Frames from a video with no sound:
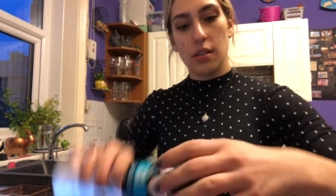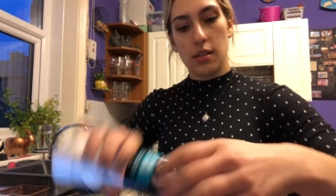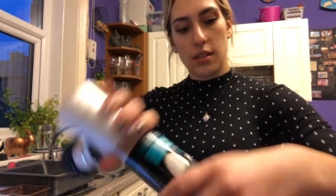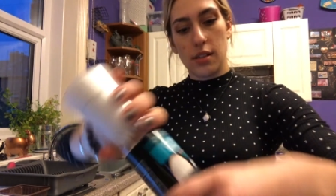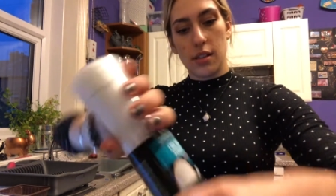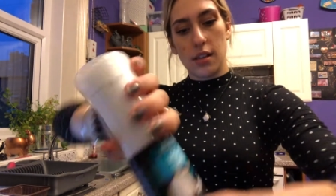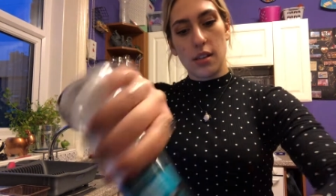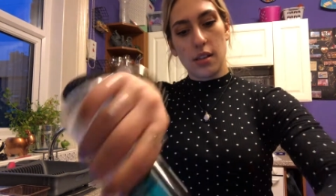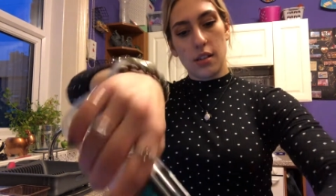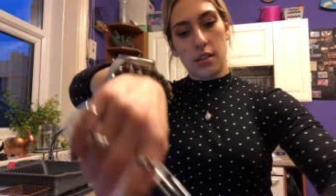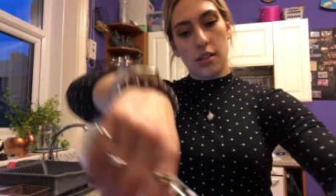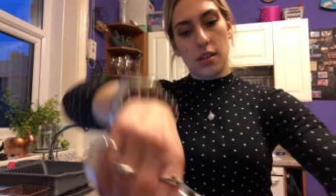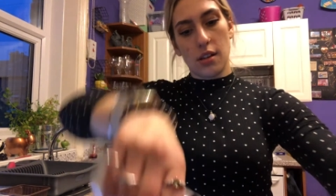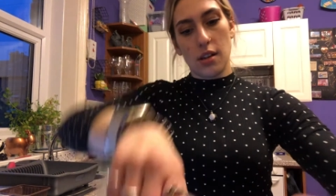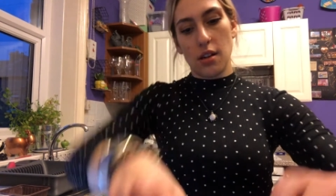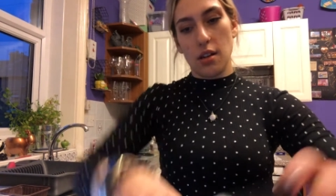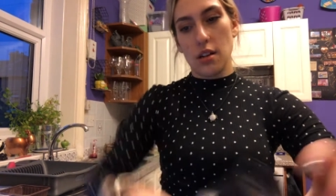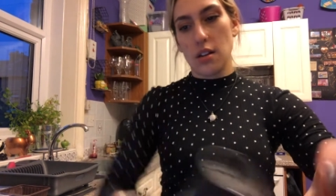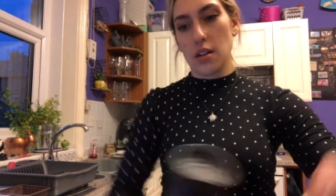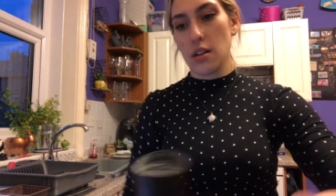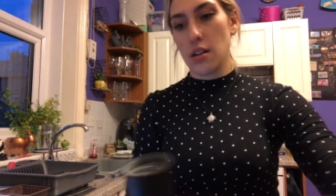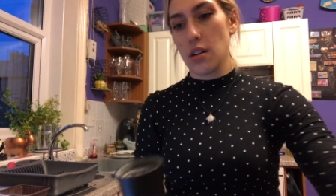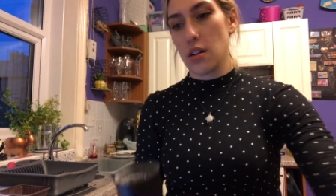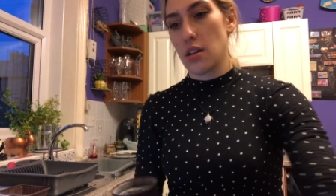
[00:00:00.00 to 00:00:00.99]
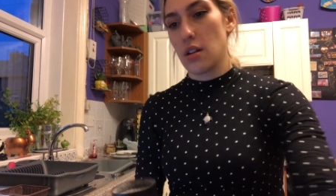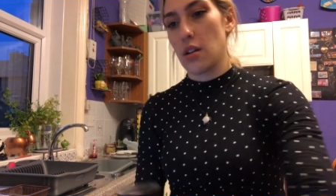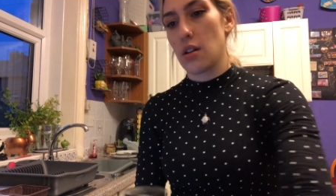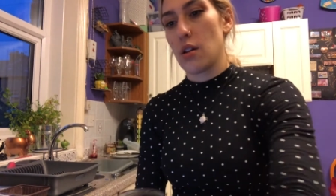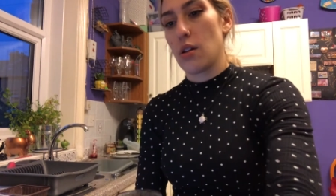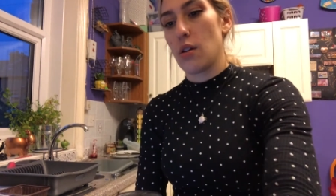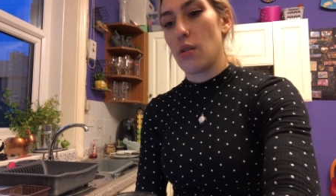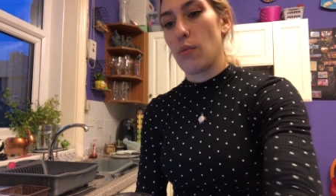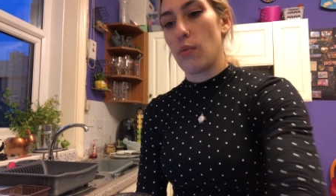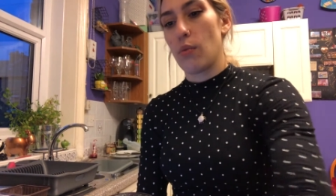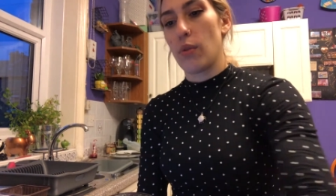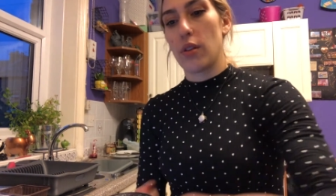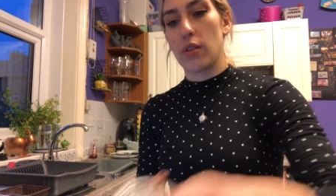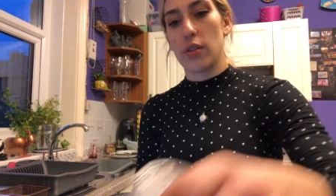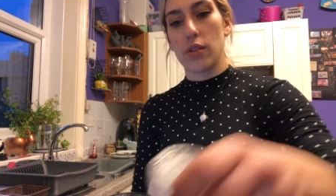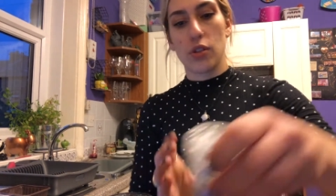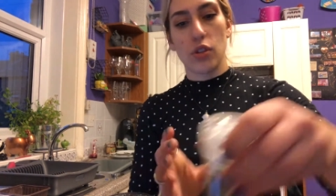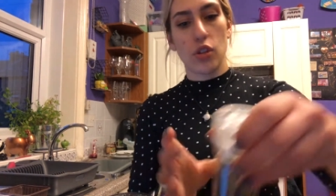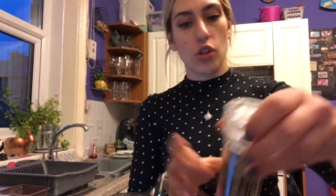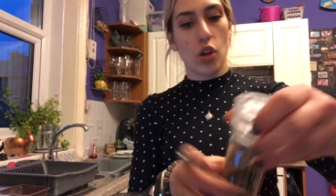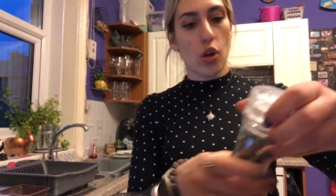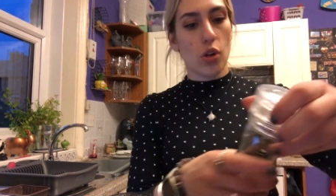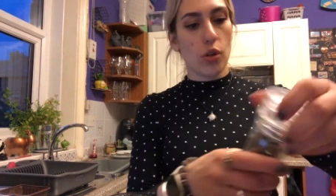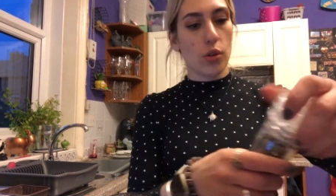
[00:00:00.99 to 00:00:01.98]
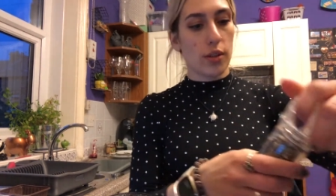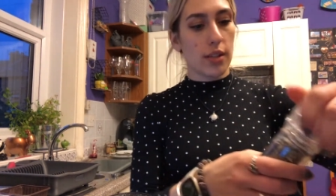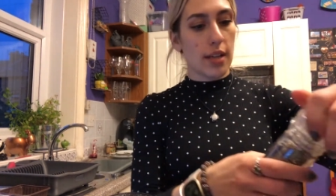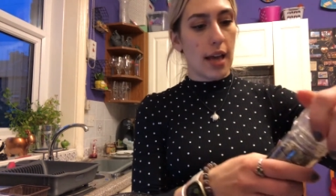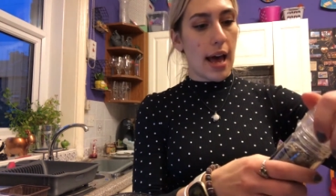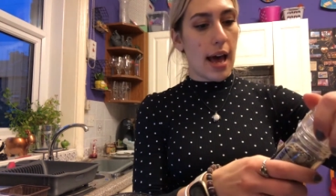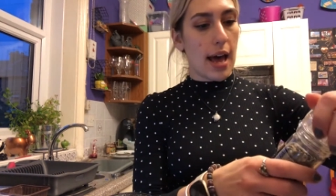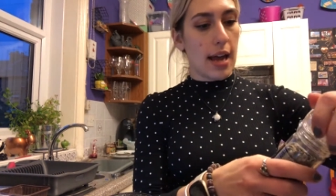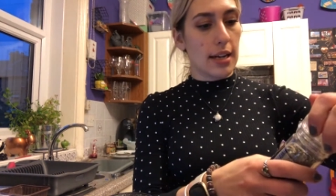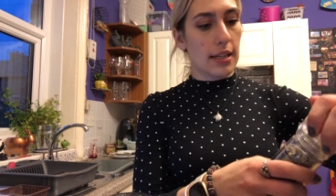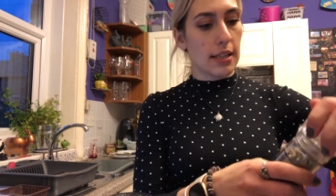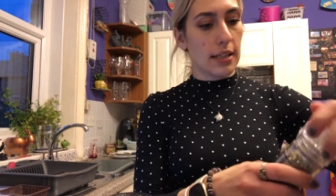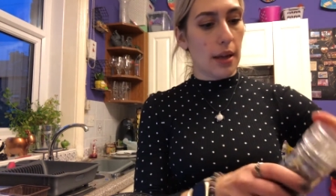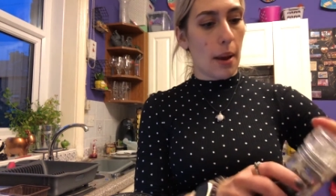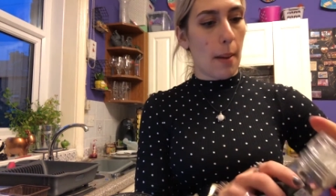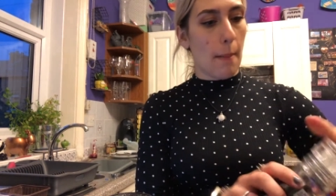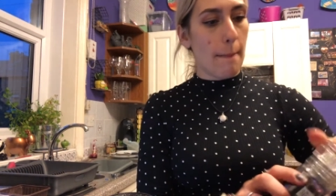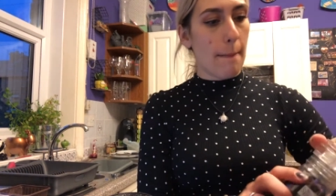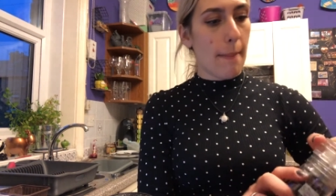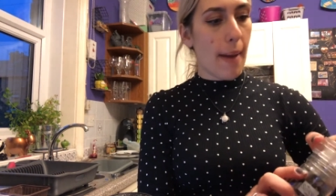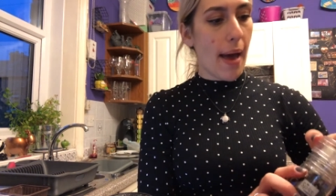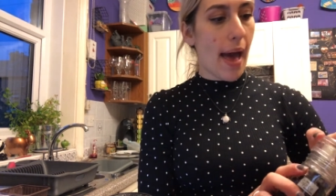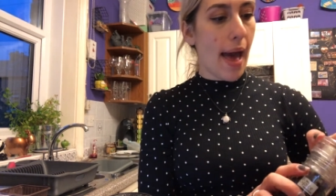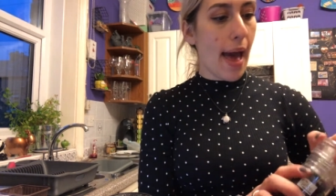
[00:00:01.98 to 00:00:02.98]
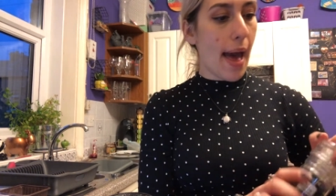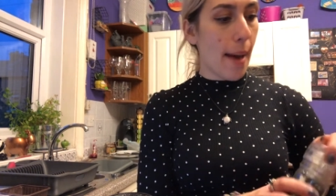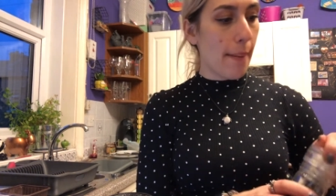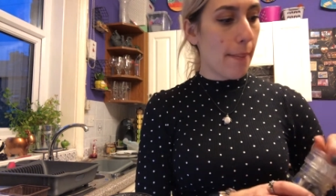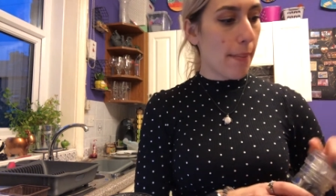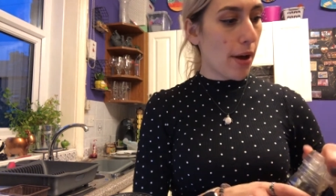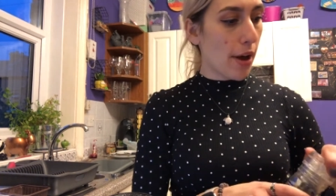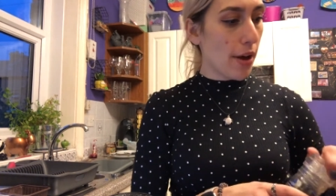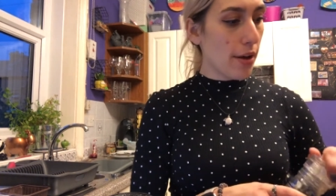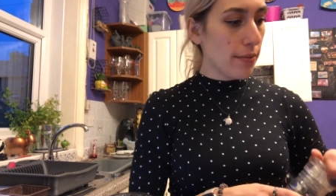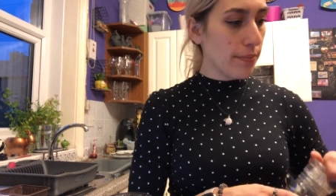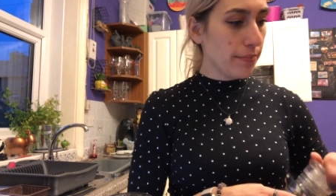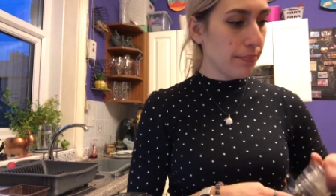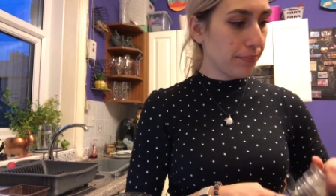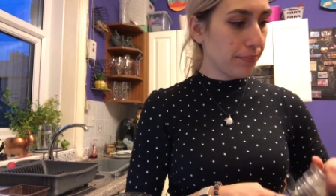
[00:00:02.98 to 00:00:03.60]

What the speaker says: Season with salt and pepper.